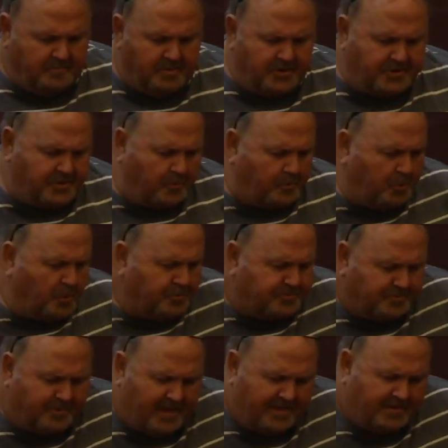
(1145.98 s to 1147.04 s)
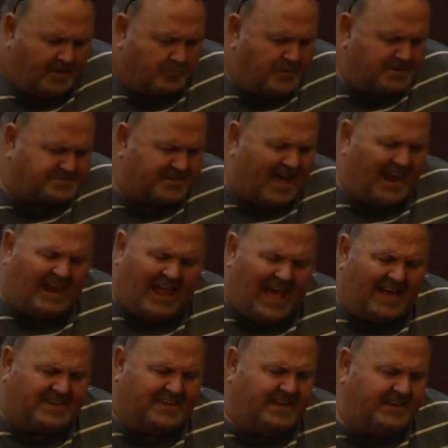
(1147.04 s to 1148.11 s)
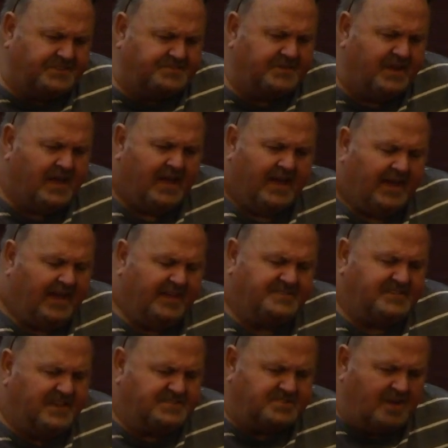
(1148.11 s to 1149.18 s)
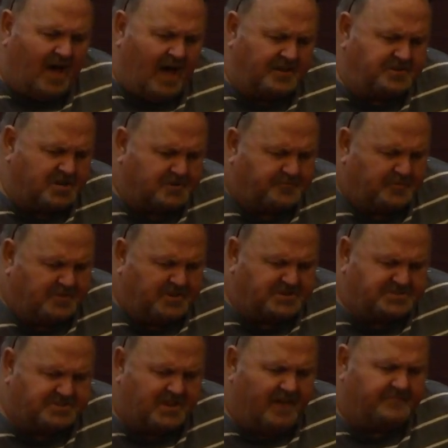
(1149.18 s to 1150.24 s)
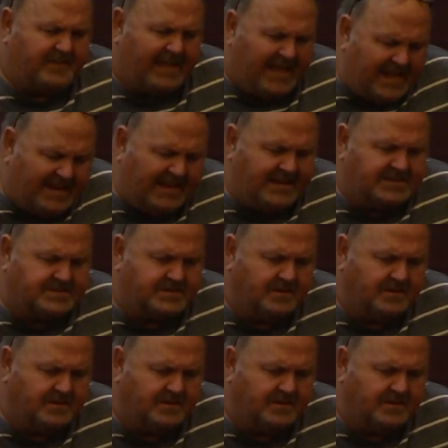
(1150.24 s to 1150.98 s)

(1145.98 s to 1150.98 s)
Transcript: book of Ruth. And the reason I like it is, is, is not just for the stuff in it,